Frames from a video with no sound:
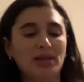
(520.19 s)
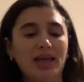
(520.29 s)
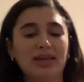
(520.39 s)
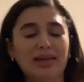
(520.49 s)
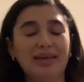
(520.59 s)

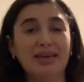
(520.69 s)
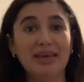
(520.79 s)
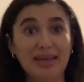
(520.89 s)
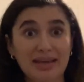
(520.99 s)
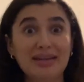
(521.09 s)
like
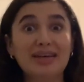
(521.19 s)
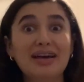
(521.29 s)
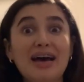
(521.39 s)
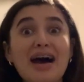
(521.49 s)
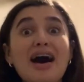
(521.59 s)
in
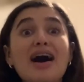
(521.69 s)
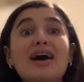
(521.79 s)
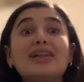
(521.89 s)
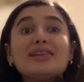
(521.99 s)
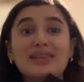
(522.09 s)

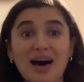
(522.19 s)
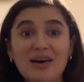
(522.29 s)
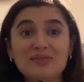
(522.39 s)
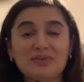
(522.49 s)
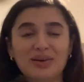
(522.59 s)

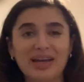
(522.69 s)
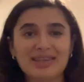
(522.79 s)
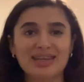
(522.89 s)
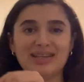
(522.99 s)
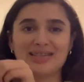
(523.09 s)
love with.
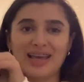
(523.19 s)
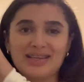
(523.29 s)
It is a